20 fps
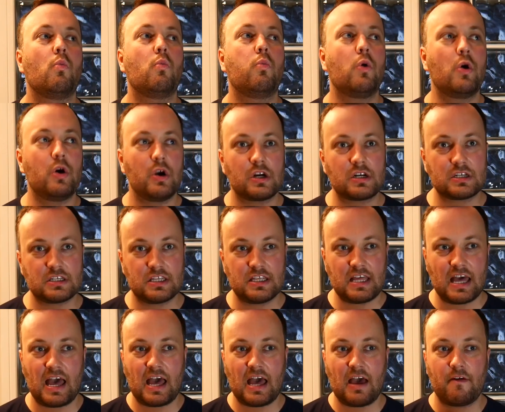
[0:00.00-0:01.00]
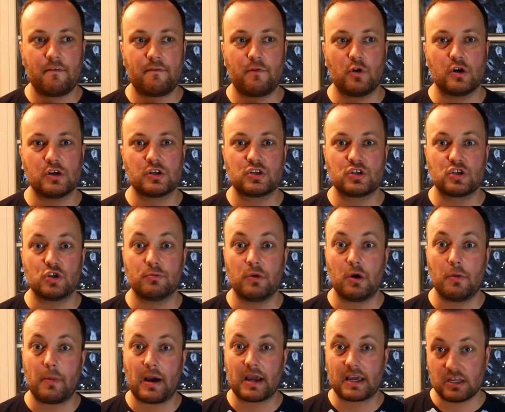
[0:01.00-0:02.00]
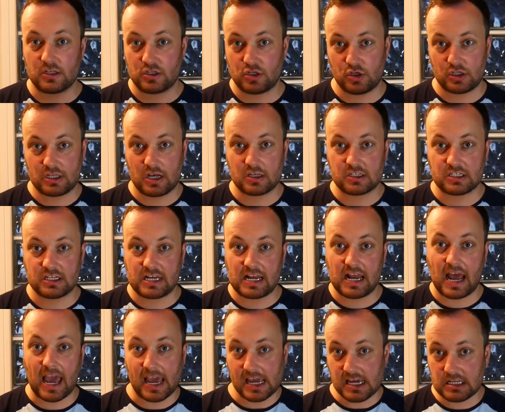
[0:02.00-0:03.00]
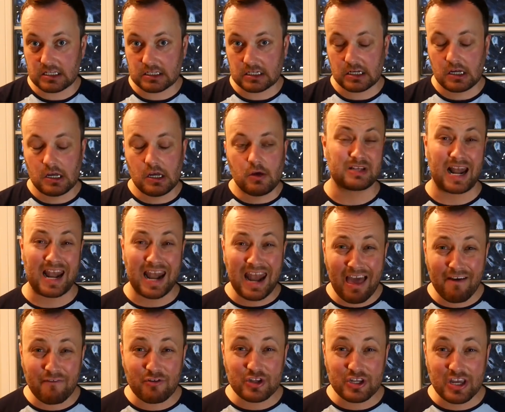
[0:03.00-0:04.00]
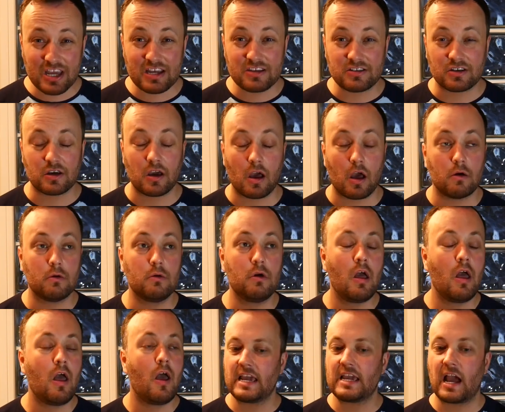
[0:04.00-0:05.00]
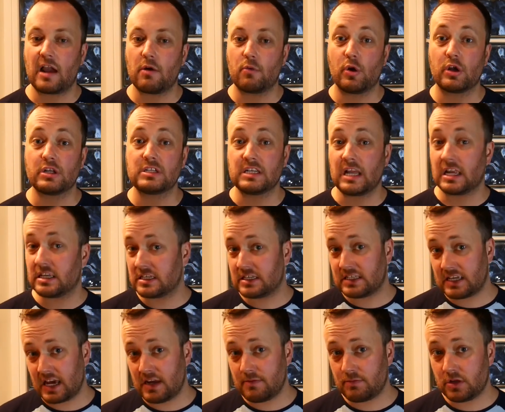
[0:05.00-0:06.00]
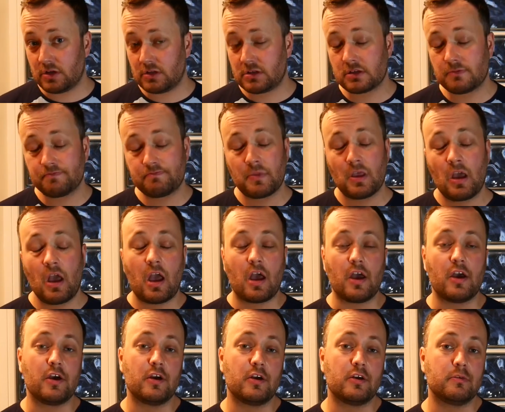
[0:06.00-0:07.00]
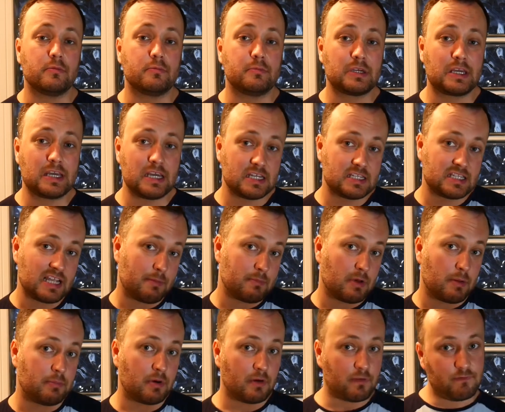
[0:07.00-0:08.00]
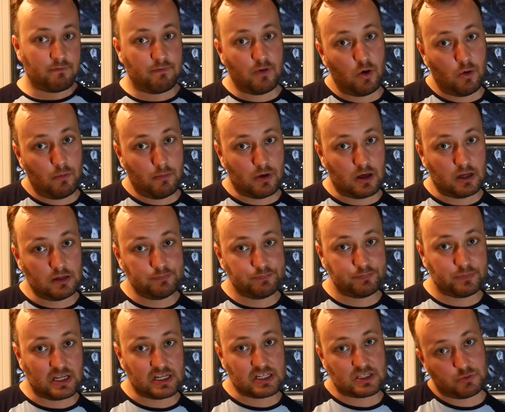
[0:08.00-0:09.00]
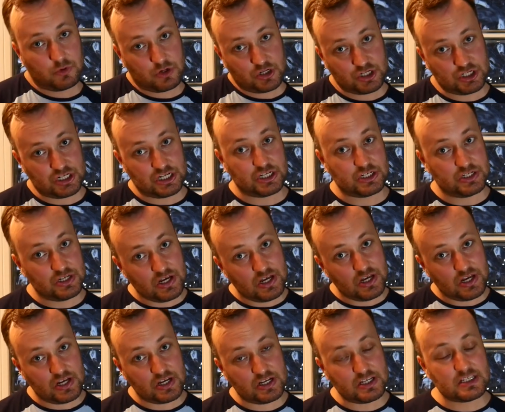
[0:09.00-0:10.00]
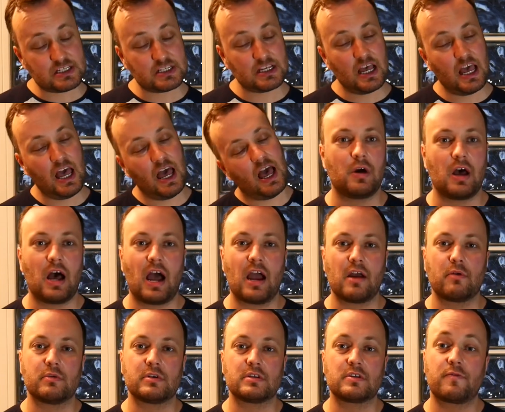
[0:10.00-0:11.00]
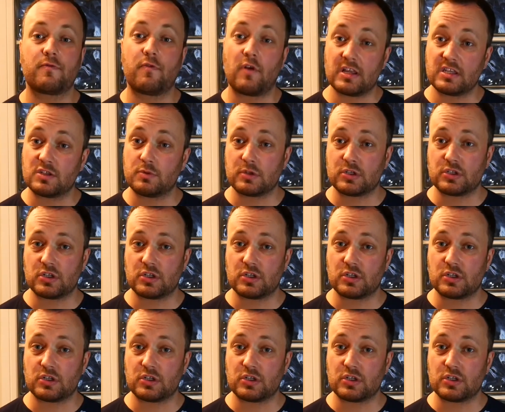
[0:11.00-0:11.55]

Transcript: worked there for a summer back in 2008, 11 years ago. I worked in entertainment because I'm a performer, that's what she does. I was friends with